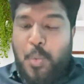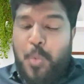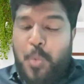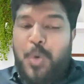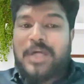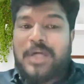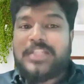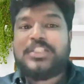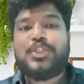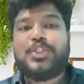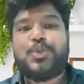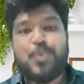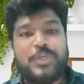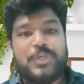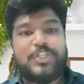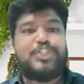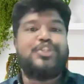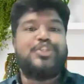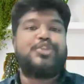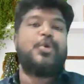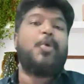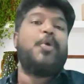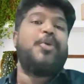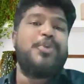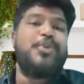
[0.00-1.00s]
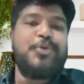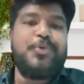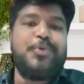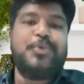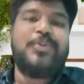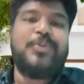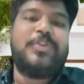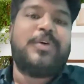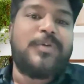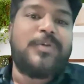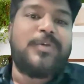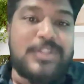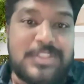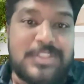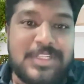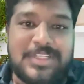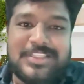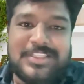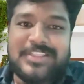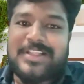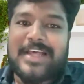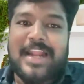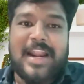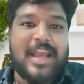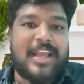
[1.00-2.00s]
once we show you the
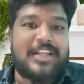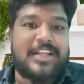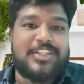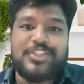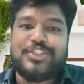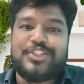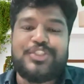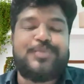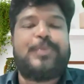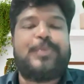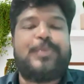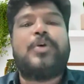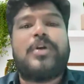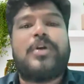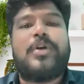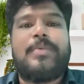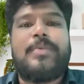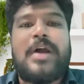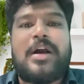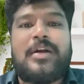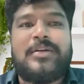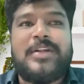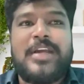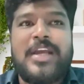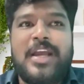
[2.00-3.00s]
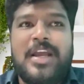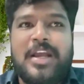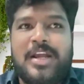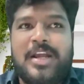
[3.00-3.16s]
results that I just spoke about,